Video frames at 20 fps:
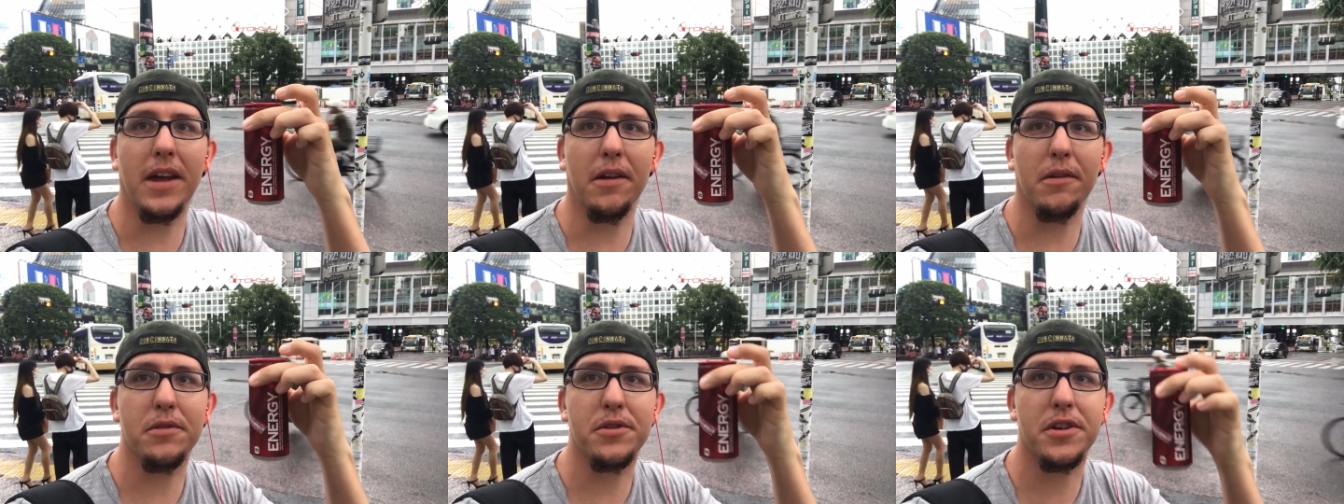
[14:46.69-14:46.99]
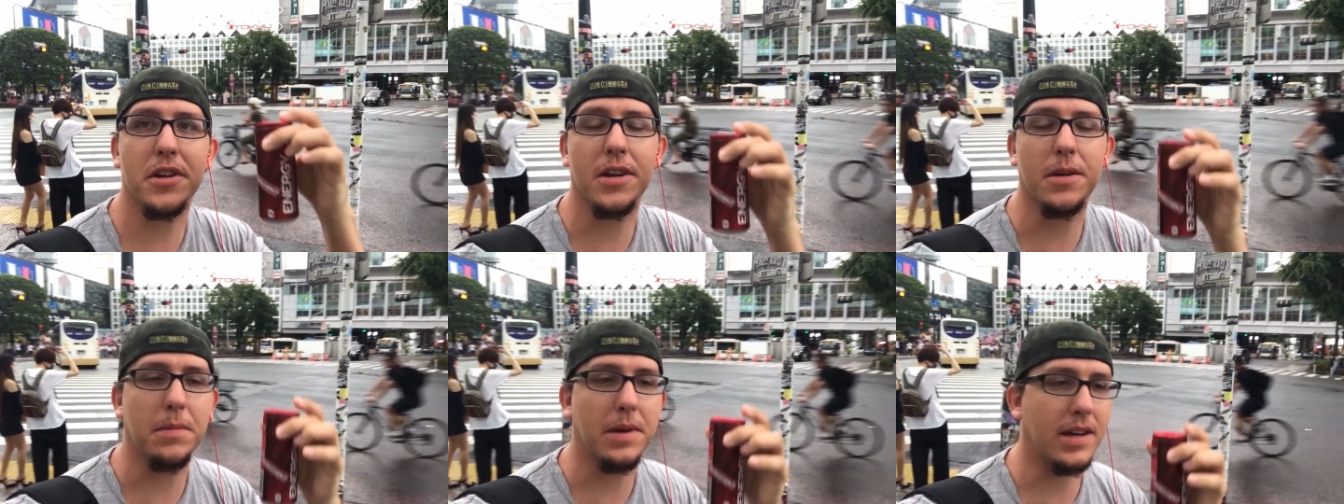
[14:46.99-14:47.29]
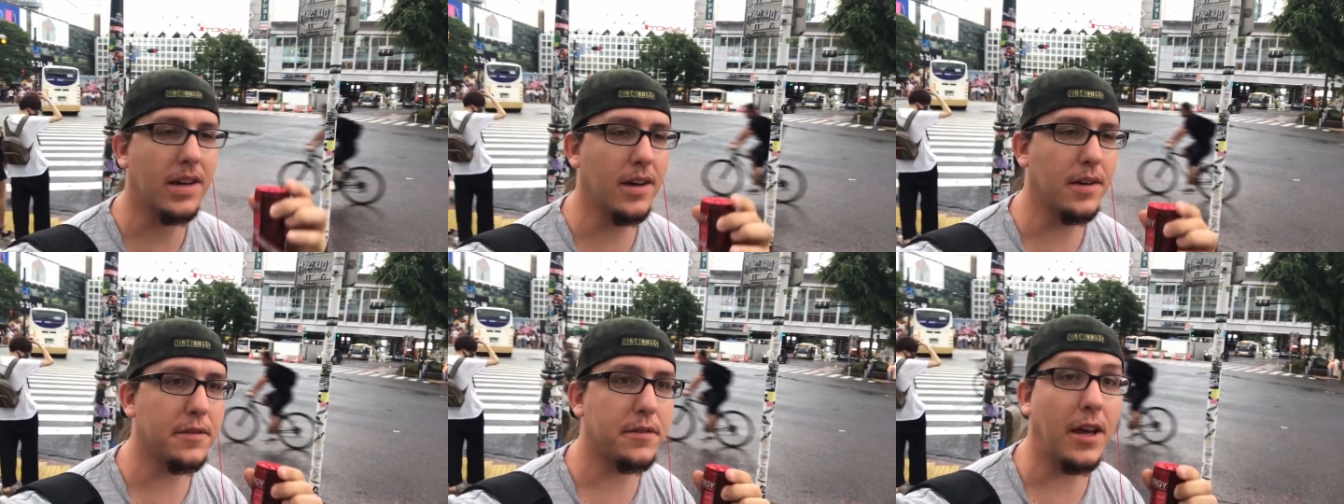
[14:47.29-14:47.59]
Energy
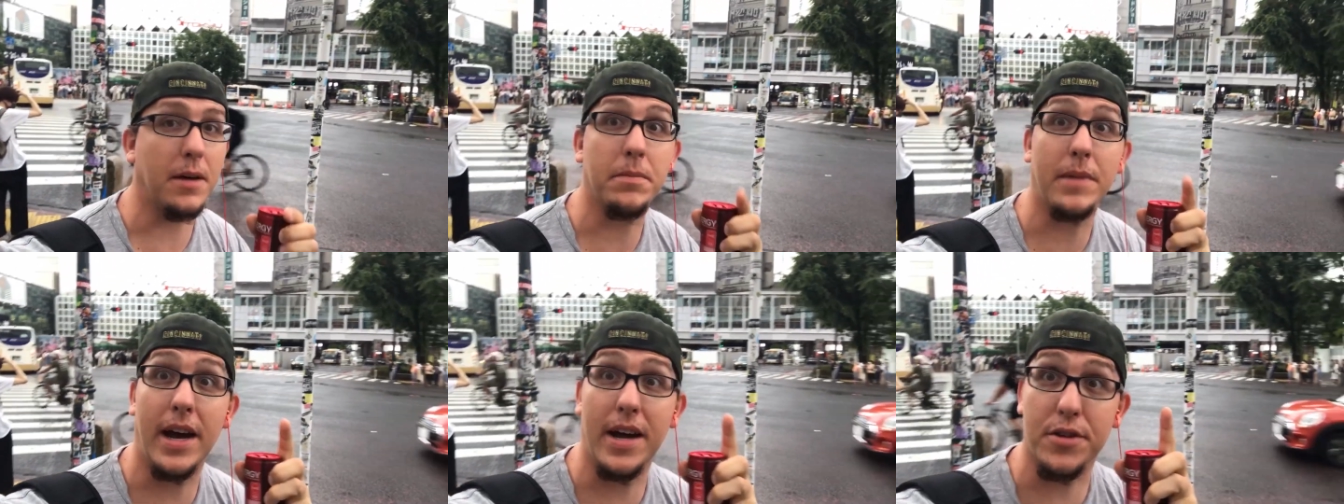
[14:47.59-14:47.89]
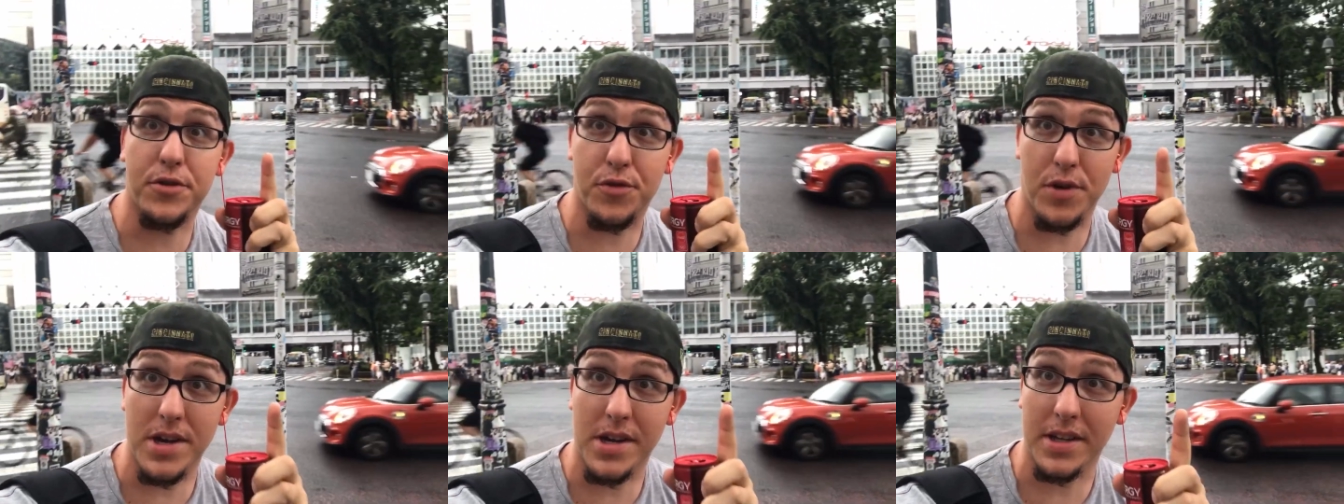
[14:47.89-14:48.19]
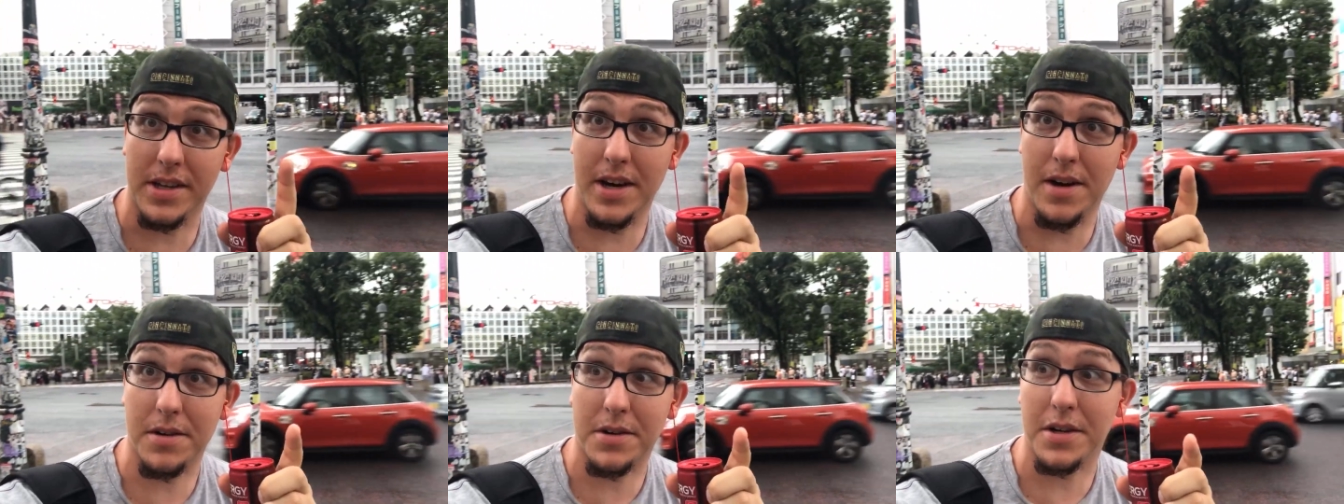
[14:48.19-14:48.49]
because I'm not
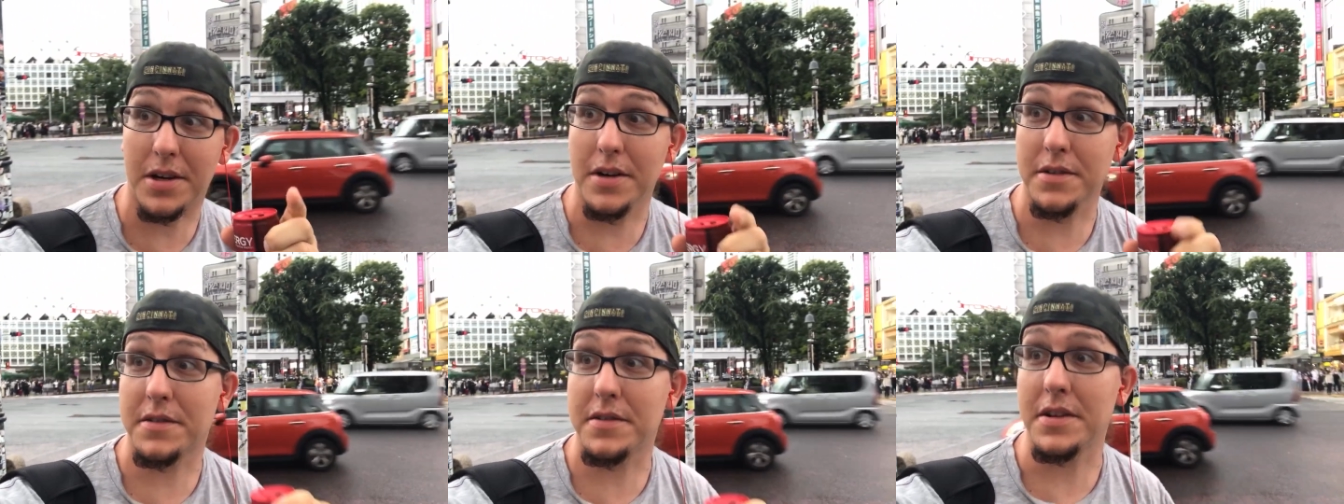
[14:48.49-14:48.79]
drinking alcohol